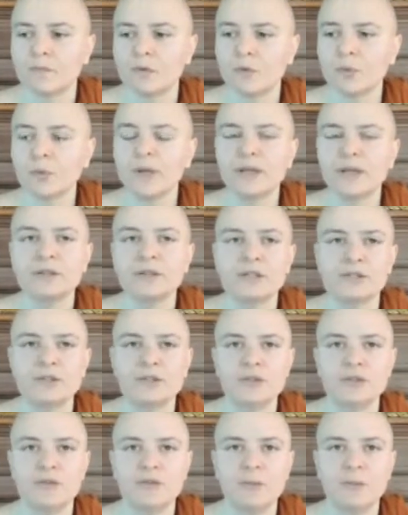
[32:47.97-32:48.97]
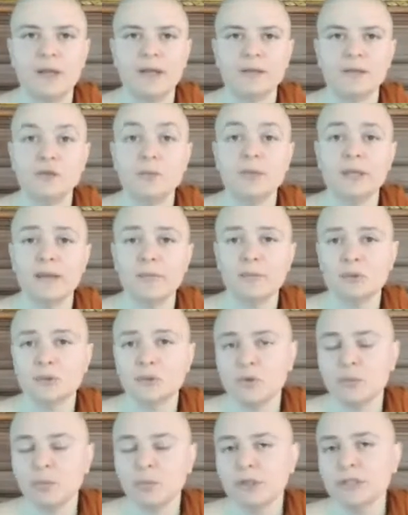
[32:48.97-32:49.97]
the right conditions of mind to be able
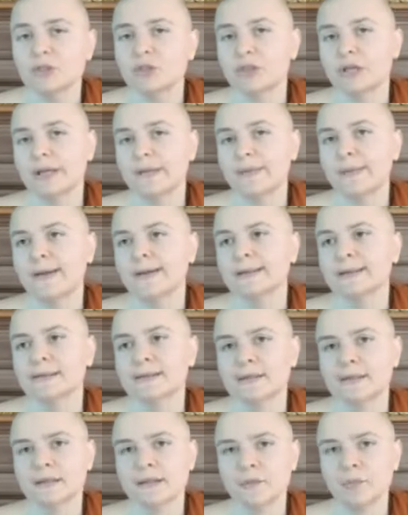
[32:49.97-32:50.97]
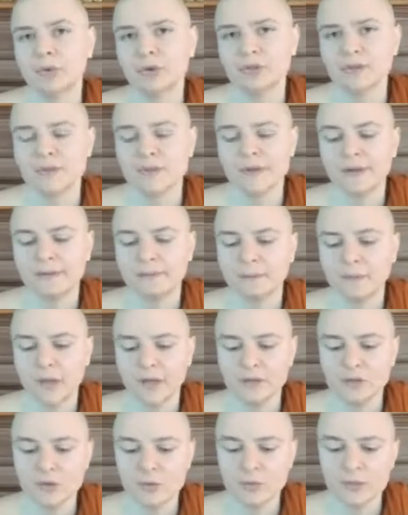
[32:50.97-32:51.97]
to appreciate that as a layperson.
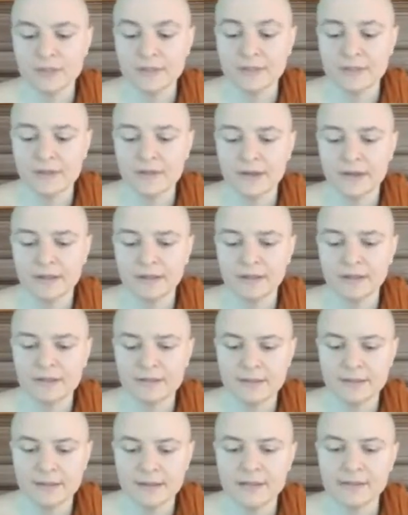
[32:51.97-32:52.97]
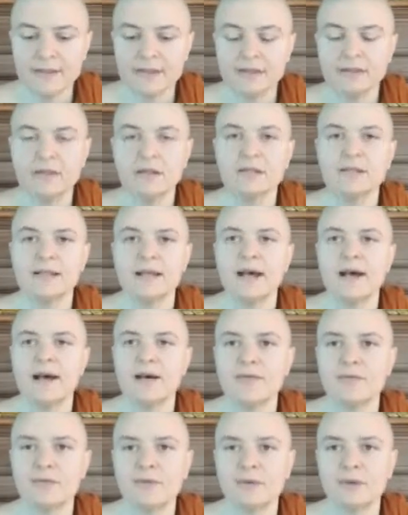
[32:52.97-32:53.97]
And so we see that Isidasi does
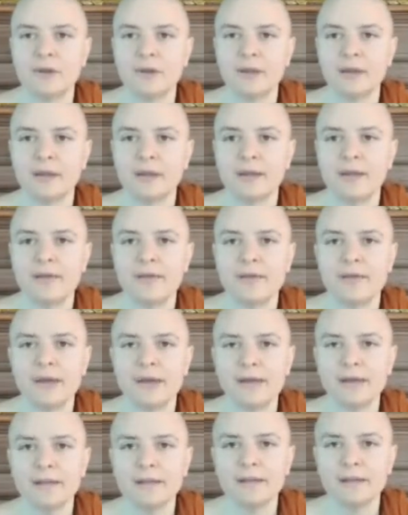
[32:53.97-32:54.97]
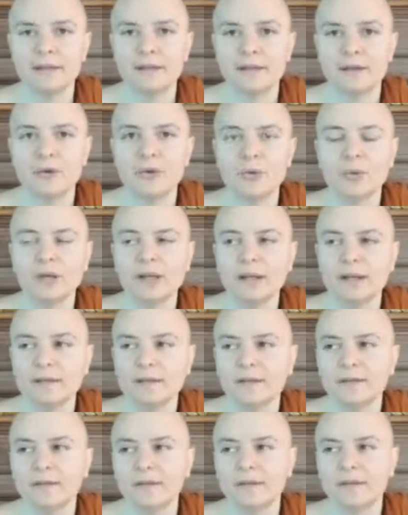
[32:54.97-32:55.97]
have that
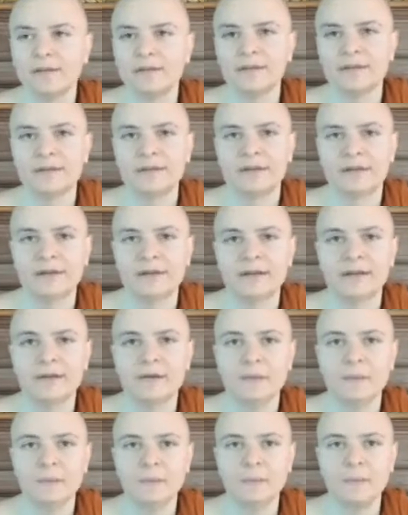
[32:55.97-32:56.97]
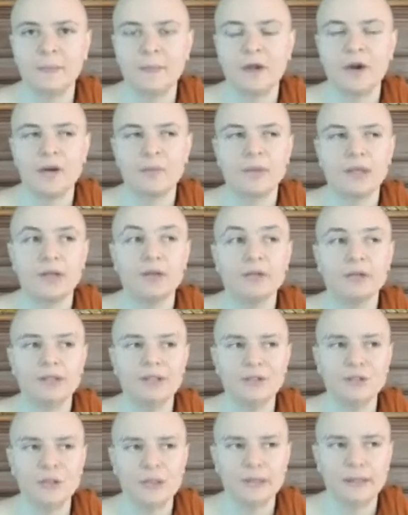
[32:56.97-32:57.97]
great karmic
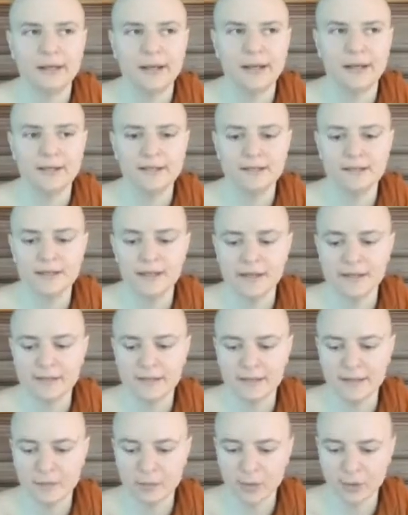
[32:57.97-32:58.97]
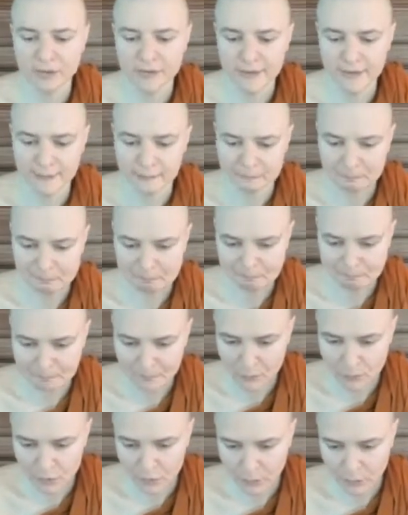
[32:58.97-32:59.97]
condition as a layperson
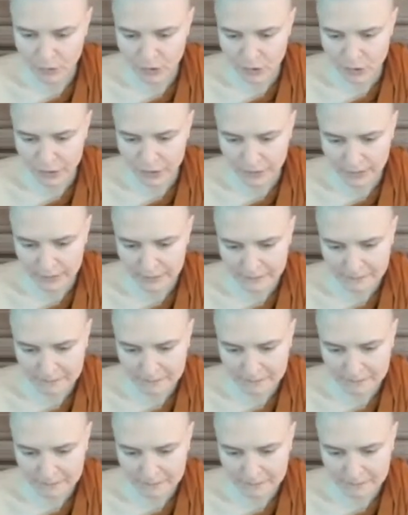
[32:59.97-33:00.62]
to appreciate it.